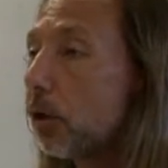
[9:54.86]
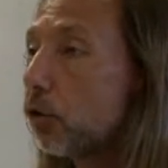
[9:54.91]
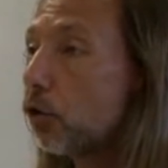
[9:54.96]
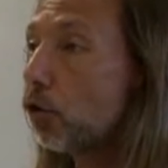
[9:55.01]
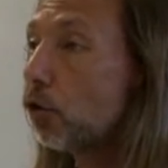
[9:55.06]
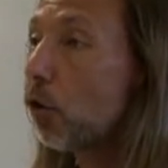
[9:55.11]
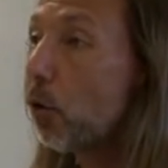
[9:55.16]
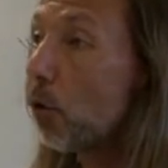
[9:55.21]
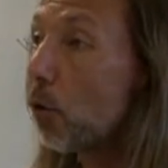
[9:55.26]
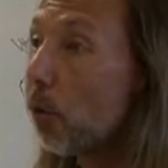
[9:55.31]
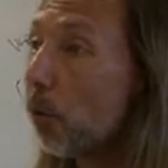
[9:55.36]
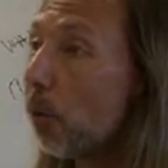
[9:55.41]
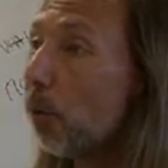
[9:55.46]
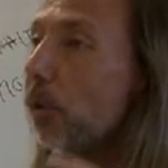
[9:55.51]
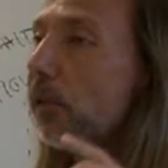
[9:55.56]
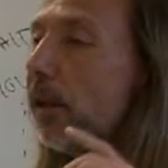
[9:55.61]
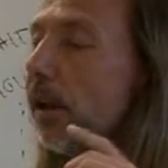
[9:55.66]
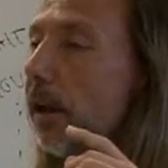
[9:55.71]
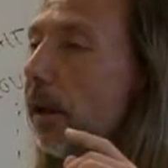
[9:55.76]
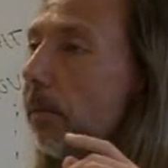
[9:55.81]
So,
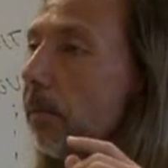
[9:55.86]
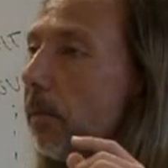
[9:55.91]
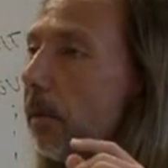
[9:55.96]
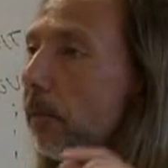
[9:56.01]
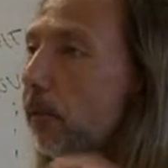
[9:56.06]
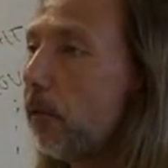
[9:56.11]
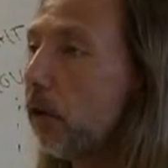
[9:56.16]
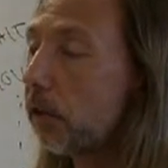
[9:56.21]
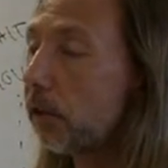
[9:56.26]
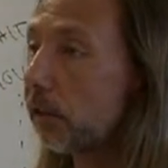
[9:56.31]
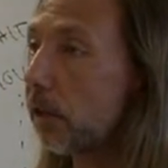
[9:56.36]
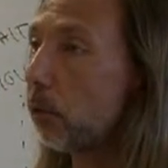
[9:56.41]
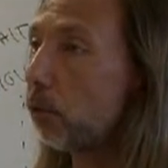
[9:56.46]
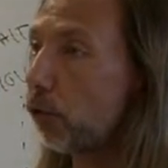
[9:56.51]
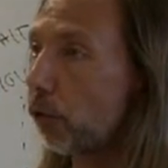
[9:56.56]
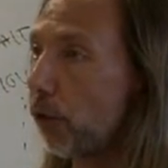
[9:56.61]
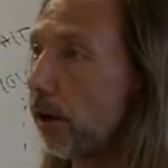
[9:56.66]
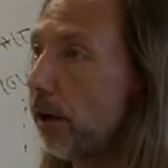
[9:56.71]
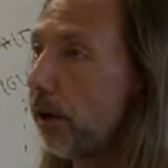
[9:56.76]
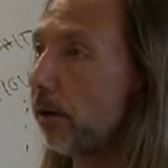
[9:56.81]
the, the first
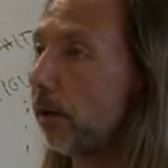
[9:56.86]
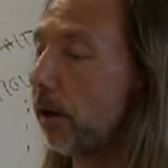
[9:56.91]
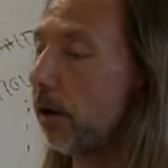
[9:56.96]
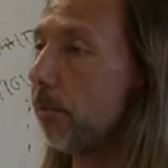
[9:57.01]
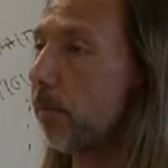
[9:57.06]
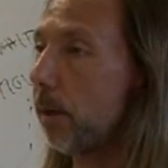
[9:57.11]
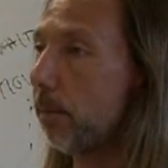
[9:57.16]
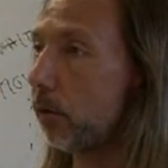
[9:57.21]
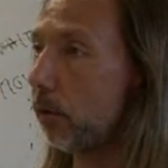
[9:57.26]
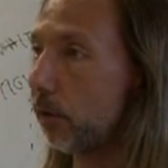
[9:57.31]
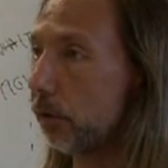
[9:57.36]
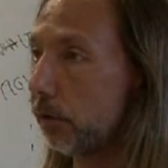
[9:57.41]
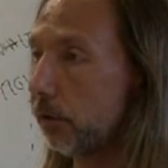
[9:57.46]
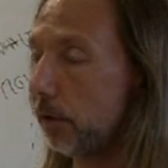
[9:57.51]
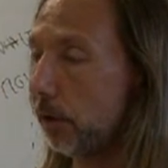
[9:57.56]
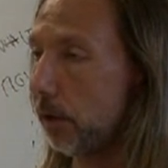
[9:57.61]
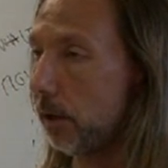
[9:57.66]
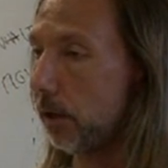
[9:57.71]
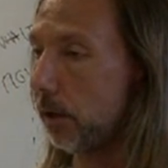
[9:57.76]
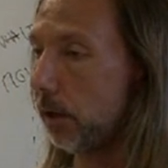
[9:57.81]
tracker I remember
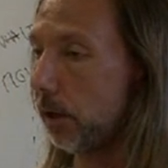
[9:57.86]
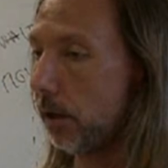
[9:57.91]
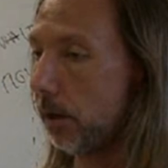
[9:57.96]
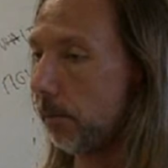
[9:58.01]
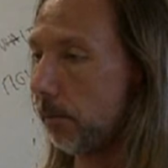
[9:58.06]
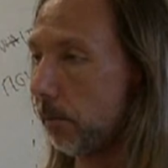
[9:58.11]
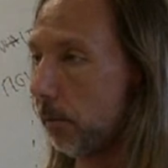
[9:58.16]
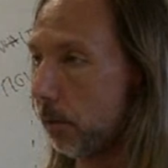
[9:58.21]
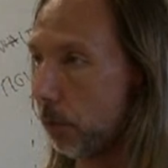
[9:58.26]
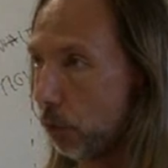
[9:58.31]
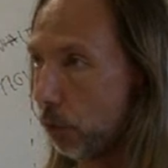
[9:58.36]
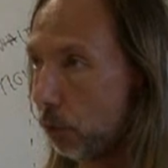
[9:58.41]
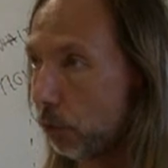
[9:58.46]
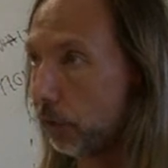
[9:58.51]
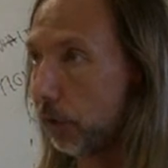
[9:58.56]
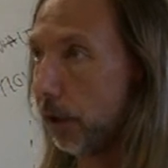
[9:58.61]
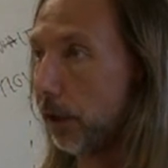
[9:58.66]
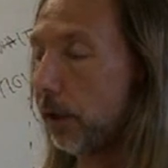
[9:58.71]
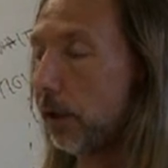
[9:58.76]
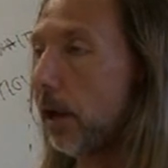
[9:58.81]
um,
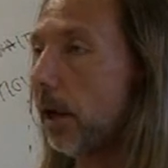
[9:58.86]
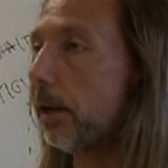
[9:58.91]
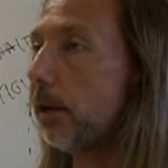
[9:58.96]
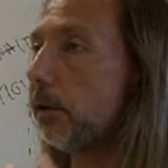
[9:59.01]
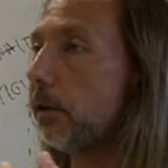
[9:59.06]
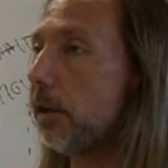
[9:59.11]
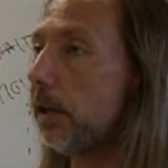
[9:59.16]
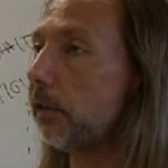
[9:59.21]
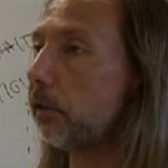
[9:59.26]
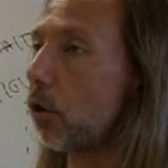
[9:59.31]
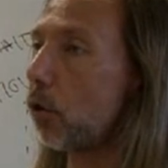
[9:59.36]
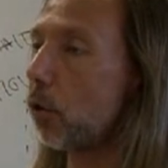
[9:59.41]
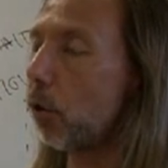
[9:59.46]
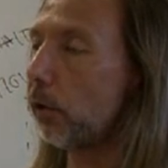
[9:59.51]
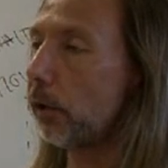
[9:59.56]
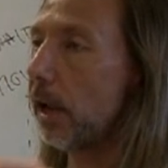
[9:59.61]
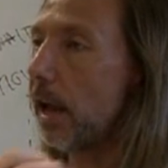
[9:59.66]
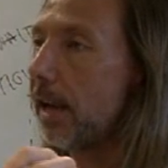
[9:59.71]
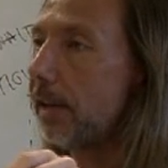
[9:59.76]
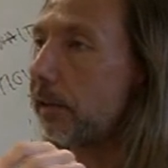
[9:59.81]
using had a disc
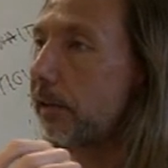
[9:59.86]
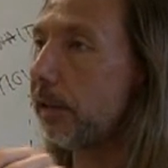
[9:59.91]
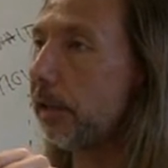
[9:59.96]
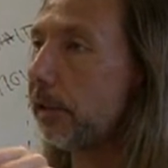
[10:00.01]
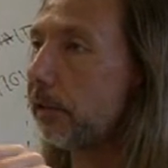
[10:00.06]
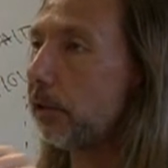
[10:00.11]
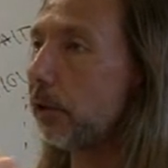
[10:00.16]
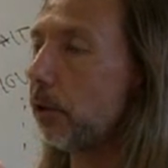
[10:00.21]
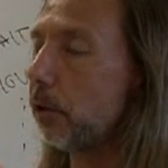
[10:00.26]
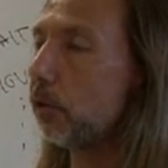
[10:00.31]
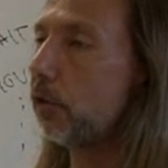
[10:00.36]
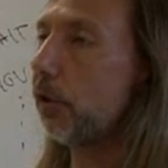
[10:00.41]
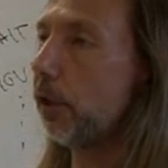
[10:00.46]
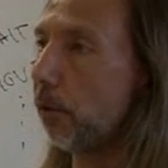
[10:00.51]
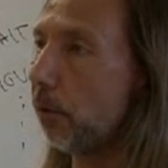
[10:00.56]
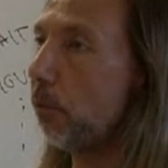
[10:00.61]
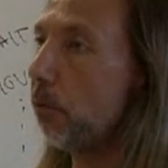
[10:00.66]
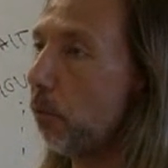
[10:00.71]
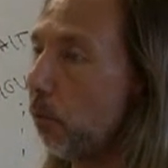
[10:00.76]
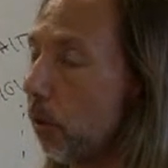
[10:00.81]
called
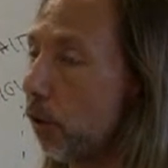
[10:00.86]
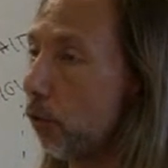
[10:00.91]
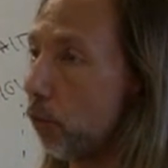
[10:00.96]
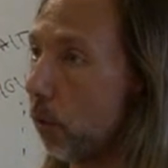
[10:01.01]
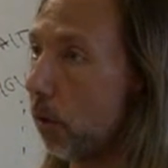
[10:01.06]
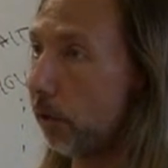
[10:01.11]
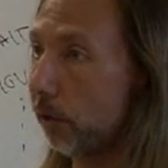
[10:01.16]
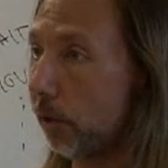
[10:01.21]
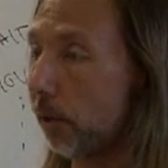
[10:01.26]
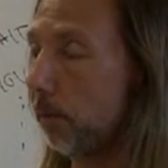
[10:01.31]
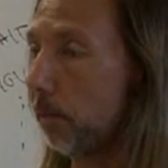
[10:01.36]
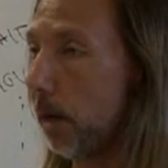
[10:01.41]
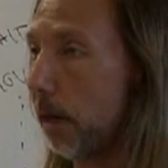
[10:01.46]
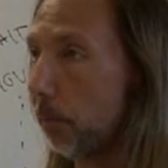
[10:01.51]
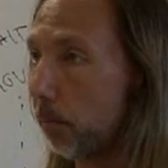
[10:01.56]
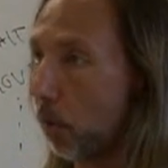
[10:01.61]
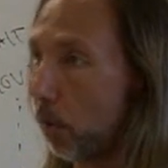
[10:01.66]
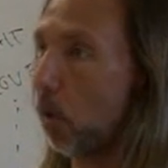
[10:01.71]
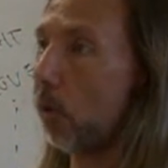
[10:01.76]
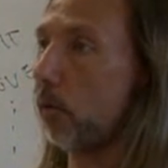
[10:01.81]
ST00, which was the
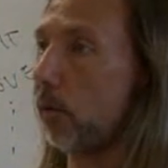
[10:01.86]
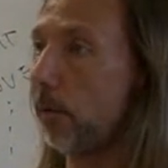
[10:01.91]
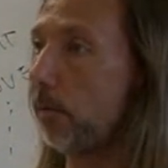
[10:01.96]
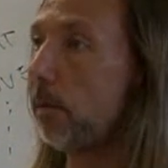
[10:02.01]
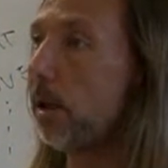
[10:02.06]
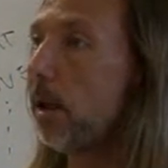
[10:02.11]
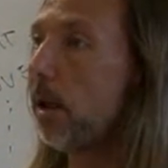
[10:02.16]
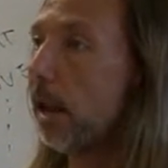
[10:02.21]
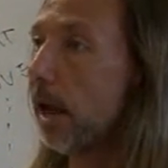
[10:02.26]
main program.